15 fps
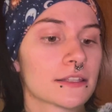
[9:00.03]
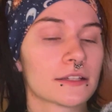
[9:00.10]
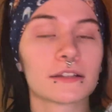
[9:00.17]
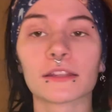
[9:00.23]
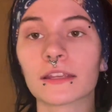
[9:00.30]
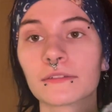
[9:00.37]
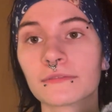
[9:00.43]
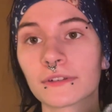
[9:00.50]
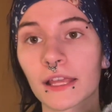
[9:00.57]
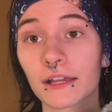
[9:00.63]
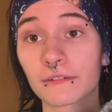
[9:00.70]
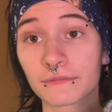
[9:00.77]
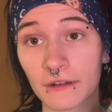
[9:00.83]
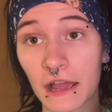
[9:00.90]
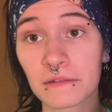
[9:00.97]
literally for like
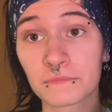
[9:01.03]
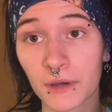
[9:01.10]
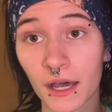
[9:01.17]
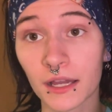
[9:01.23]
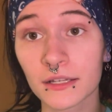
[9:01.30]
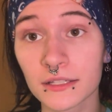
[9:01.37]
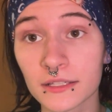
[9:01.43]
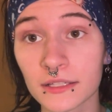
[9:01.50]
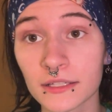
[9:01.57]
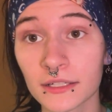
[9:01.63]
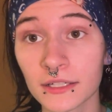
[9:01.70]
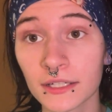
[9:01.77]
$5.